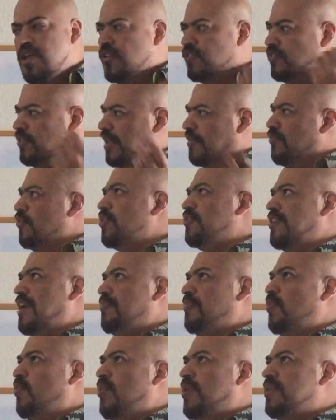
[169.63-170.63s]
So like, for
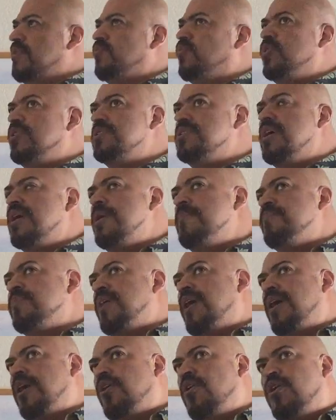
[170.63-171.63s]
example, one was
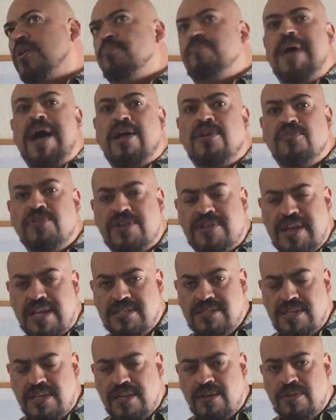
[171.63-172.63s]
called boundary
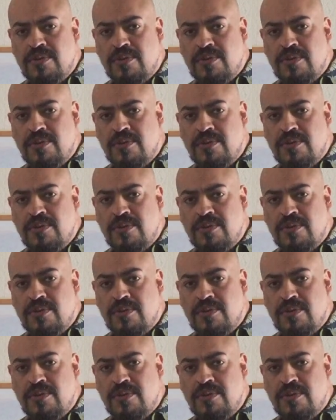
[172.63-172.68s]
testing,